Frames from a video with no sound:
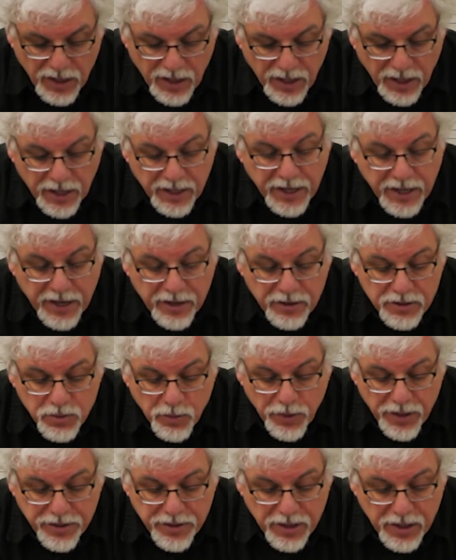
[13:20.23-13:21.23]
And here's
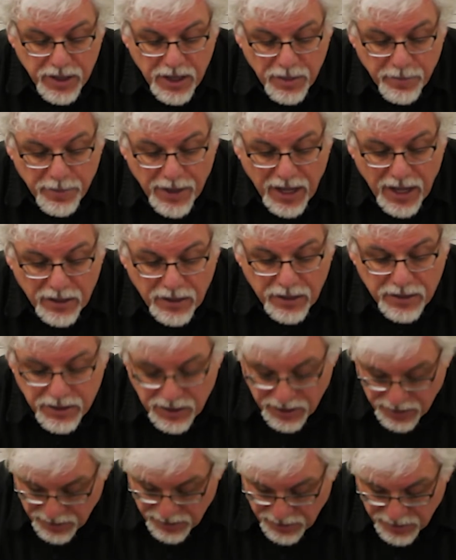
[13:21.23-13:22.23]
with the
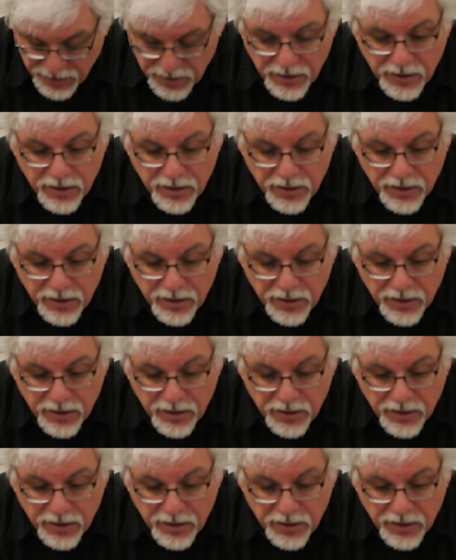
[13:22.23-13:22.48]
Neapolitan.